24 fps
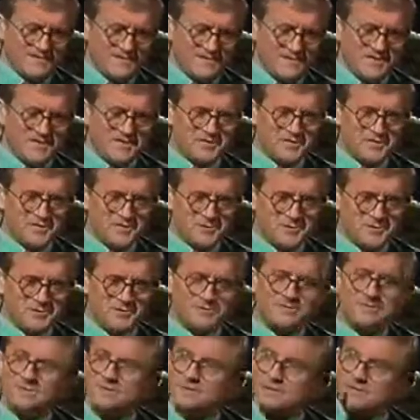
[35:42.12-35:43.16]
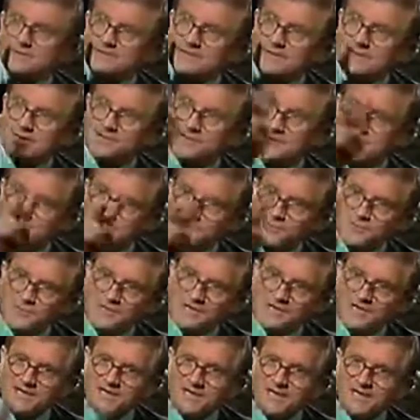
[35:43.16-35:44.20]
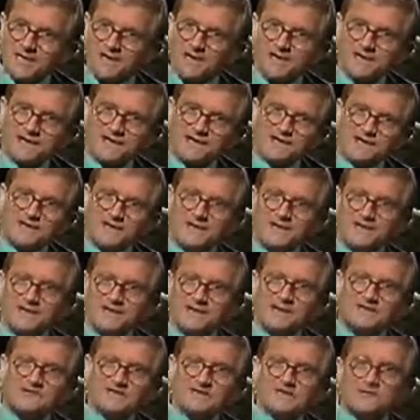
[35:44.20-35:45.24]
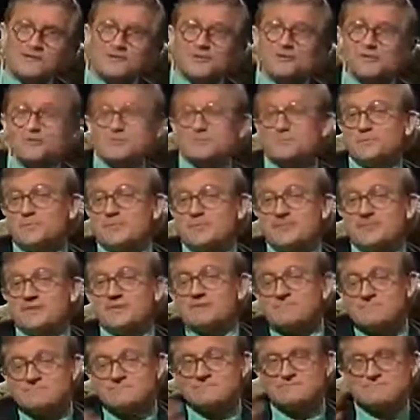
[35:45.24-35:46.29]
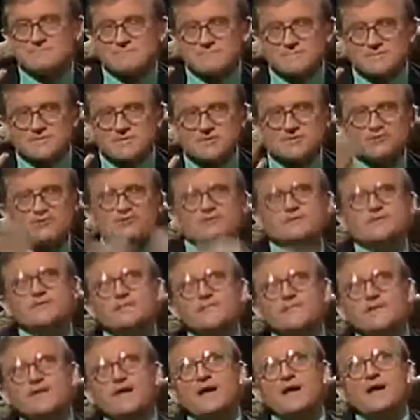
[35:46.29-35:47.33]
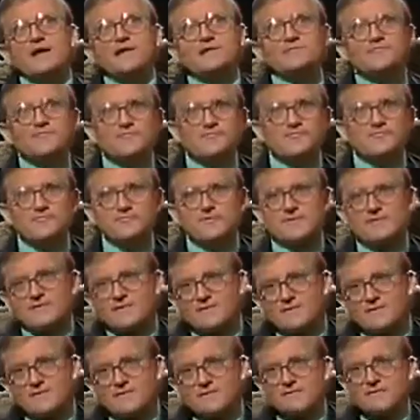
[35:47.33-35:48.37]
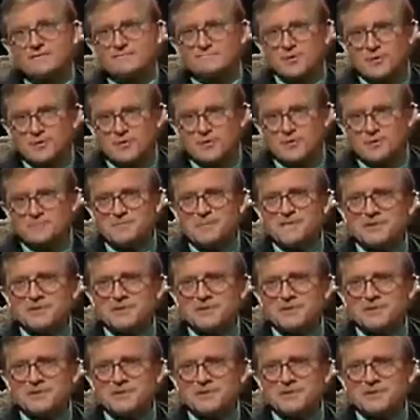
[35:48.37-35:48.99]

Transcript: into another wiggly line like that could be the tree of life, sperm.